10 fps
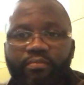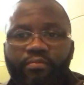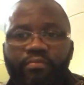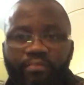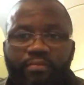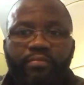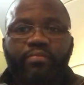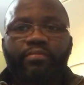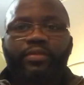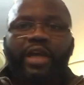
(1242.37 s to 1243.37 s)

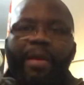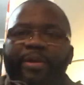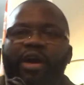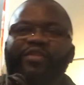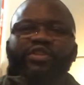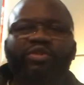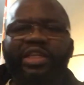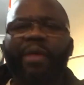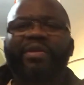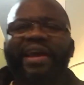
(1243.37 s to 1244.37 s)
How many of us do see
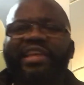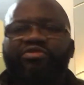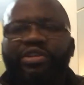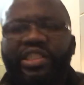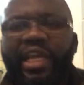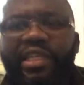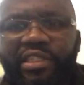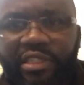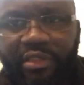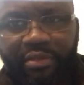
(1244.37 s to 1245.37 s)
our riders'
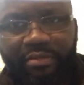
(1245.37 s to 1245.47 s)
receipts?